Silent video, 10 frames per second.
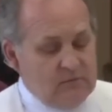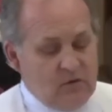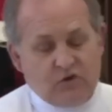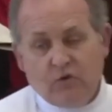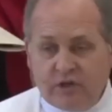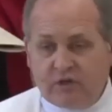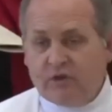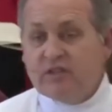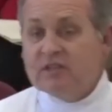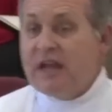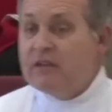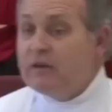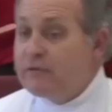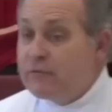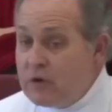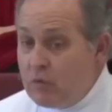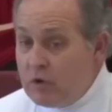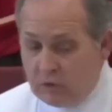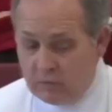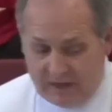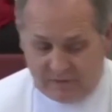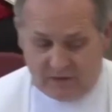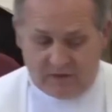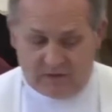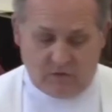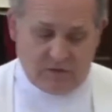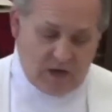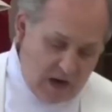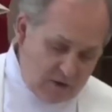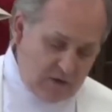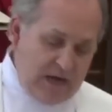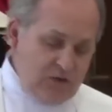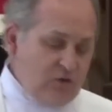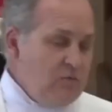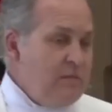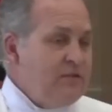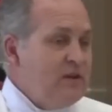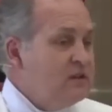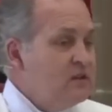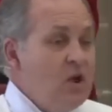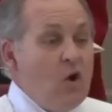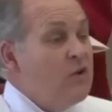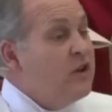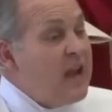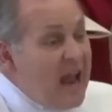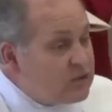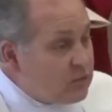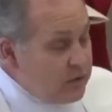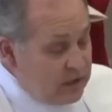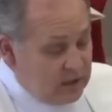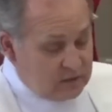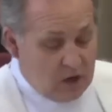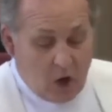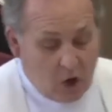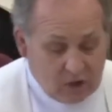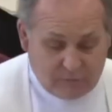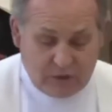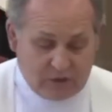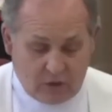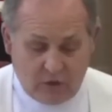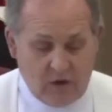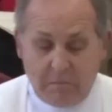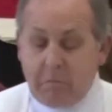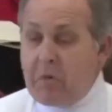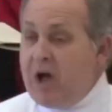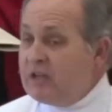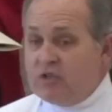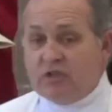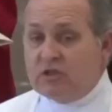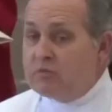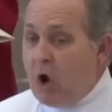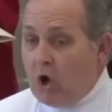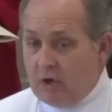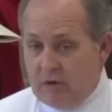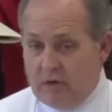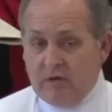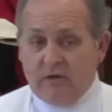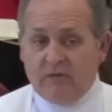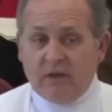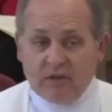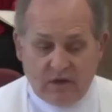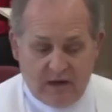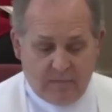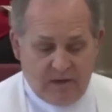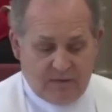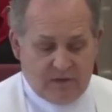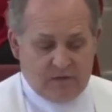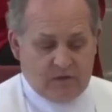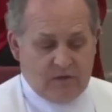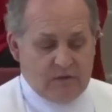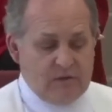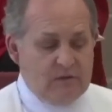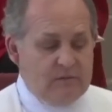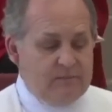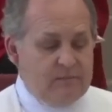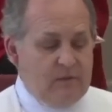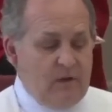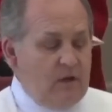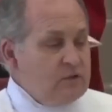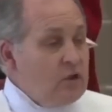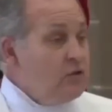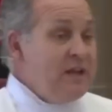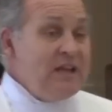or join churches like the Free Will Methodist or the Congregational Methodist or the Nazarenes, all of which are much smaller than the United Methodist Church. So, to be